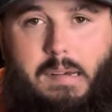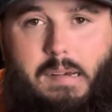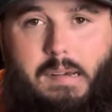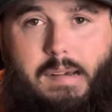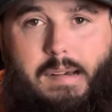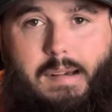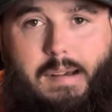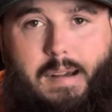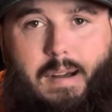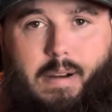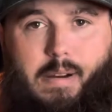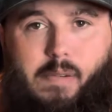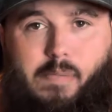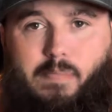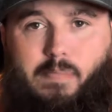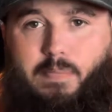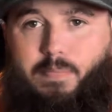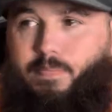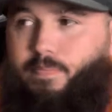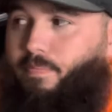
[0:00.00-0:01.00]

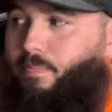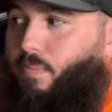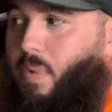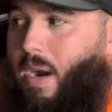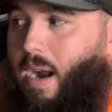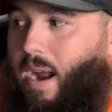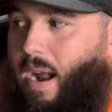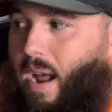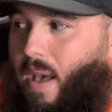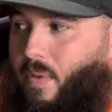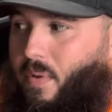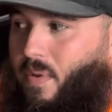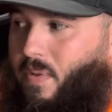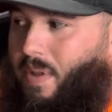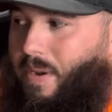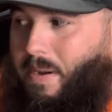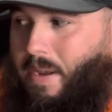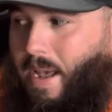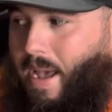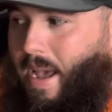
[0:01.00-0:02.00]
But other
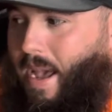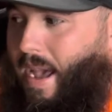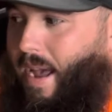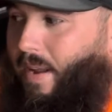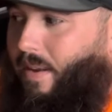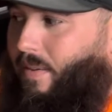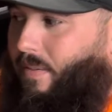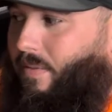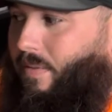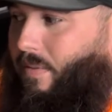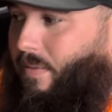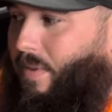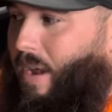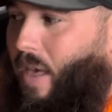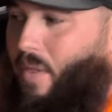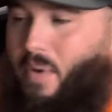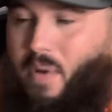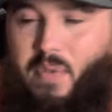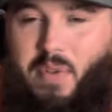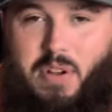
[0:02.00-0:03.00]
than that,
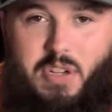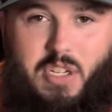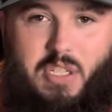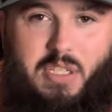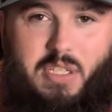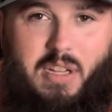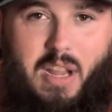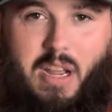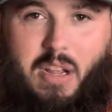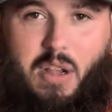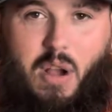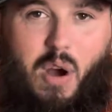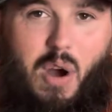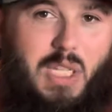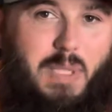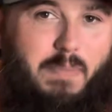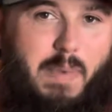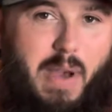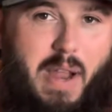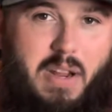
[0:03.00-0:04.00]
other than just like
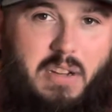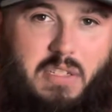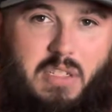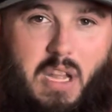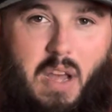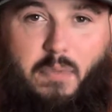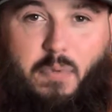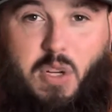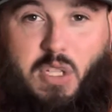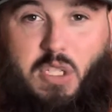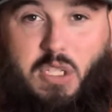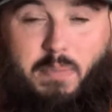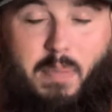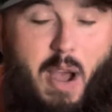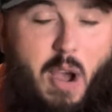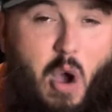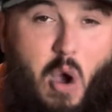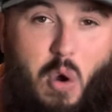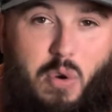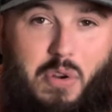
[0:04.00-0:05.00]
cosmetic stuff, which is
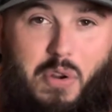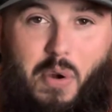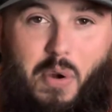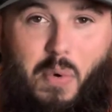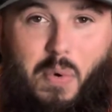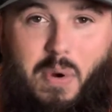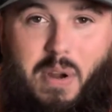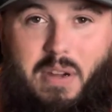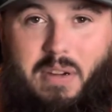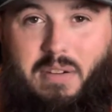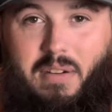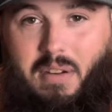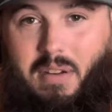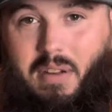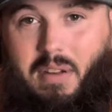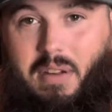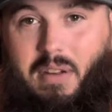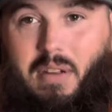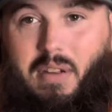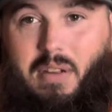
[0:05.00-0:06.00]
my own doing,
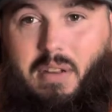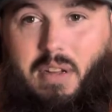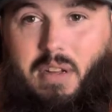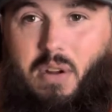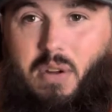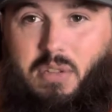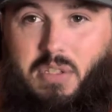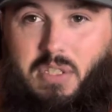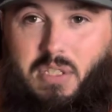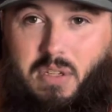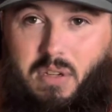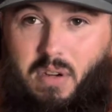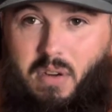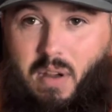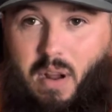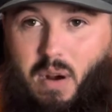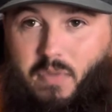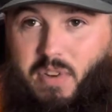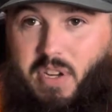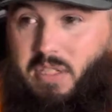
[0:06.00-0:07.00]
you know,
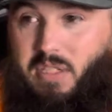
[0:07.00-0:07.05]
I don't know if you can